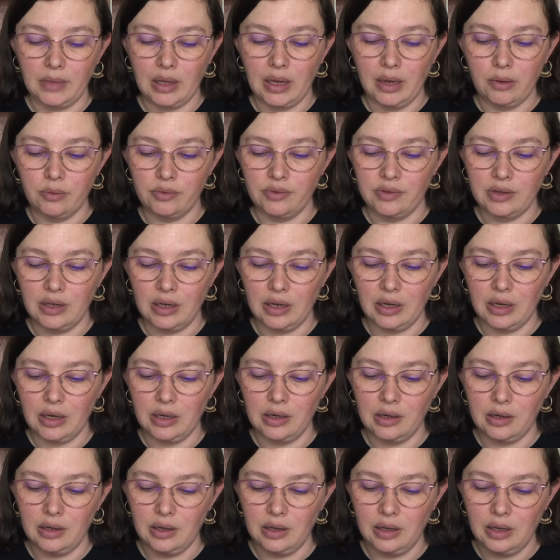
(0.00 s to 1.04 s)
outside,
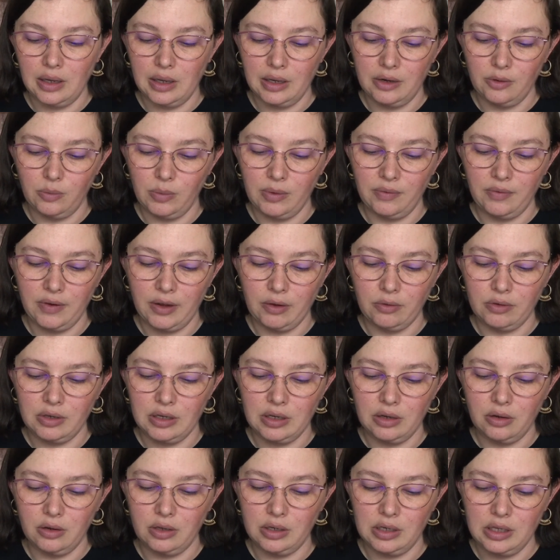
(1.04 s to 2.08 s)
and we found it
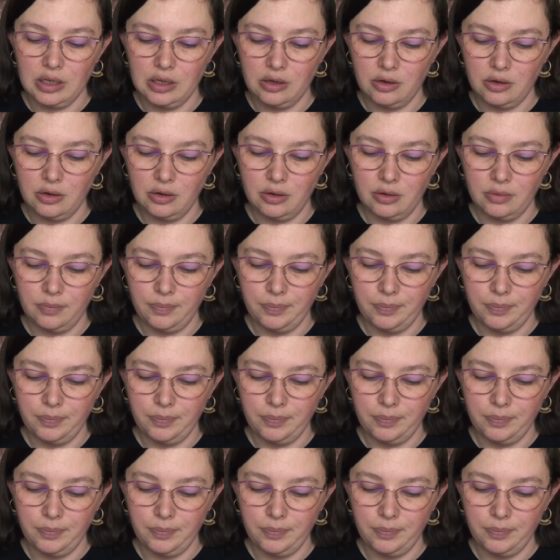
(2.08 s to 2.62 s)
on here,